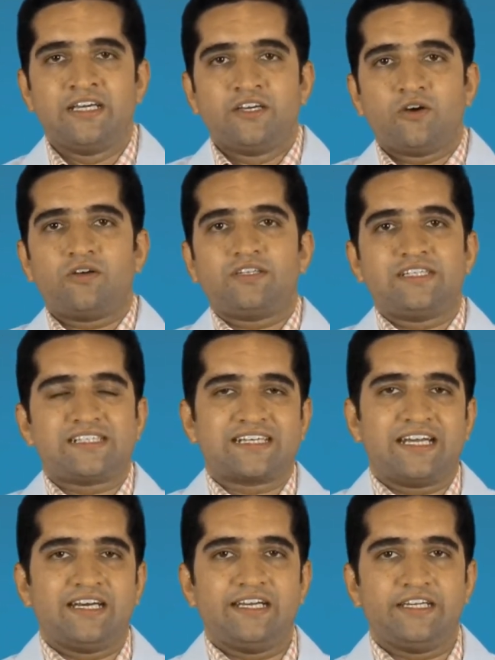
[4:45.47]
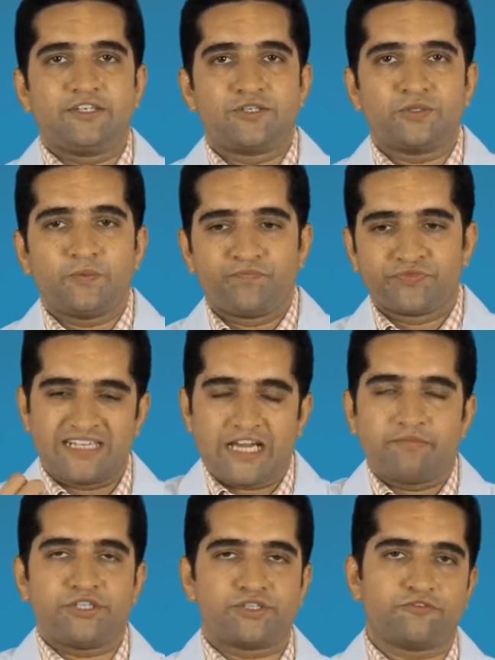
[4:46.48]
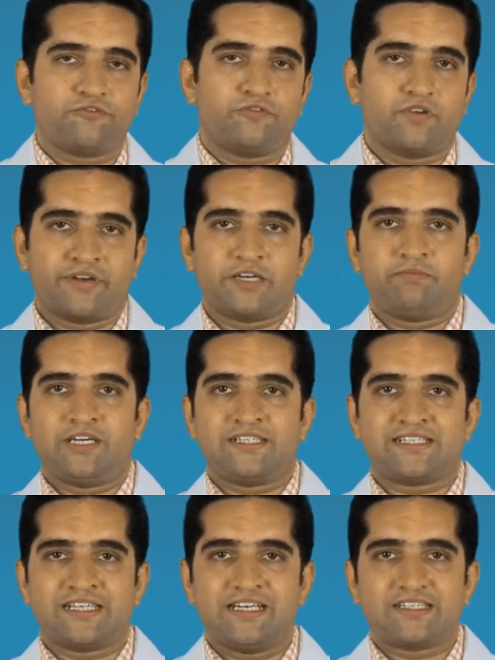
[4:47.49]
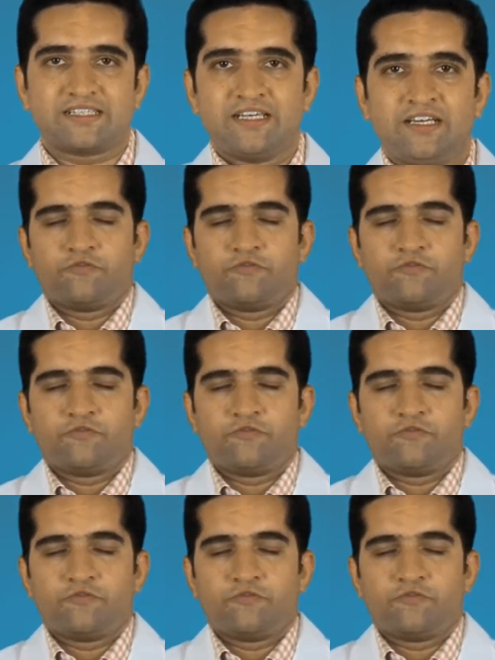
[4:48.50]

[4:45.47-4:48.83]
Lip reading: All this can lead to damage of red blood cells.